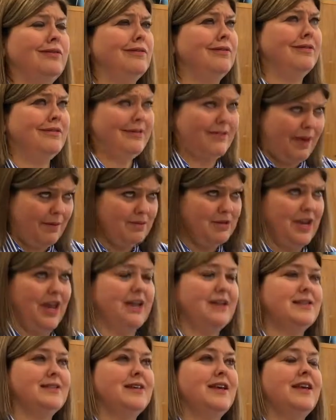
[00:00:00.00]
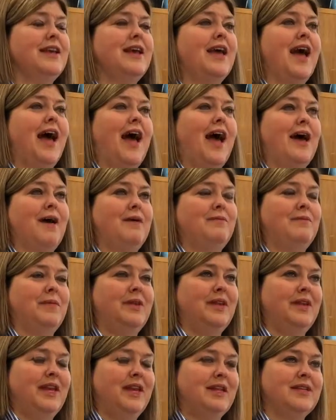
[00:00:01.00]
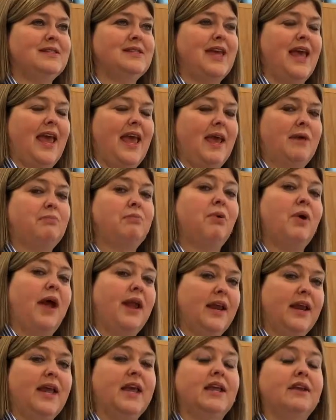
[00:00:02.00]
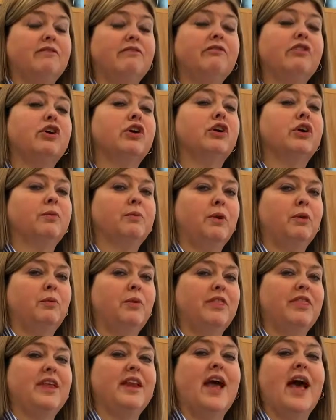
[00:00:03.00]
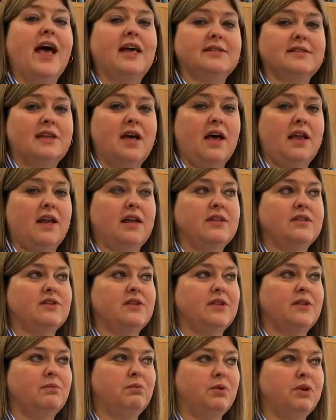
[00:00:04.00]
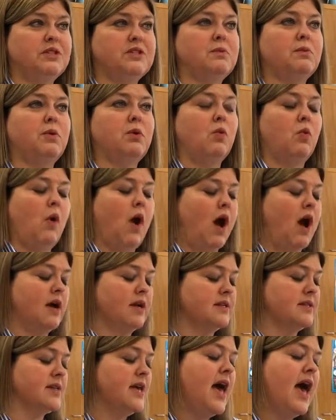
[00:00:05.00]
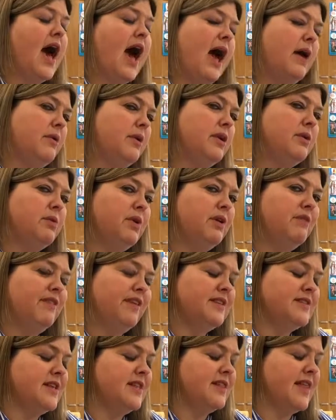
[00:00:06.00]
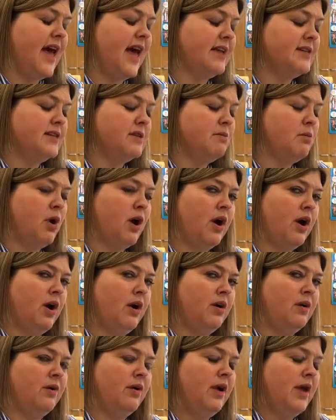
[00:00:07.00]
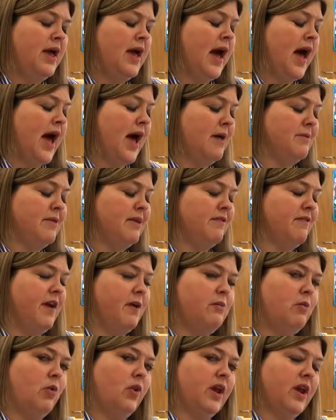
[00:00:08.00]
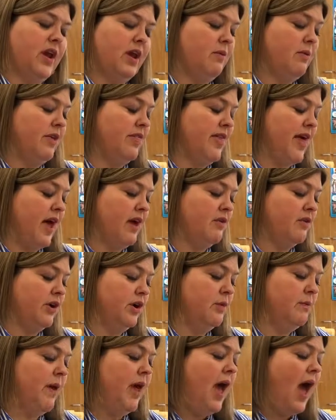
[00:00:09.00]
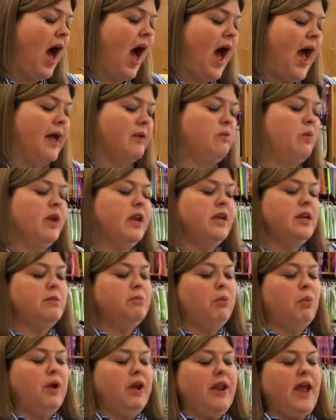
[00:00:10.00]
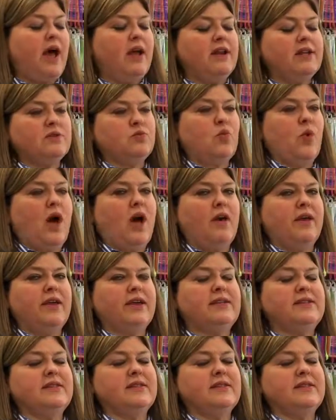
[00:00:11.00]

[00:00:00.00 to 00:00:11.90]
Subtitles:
subject needs a predicate, a verb with an S on it, so the principal walks. I want to revisit that tomorrow if I'm working with that group. I wanted to point out as well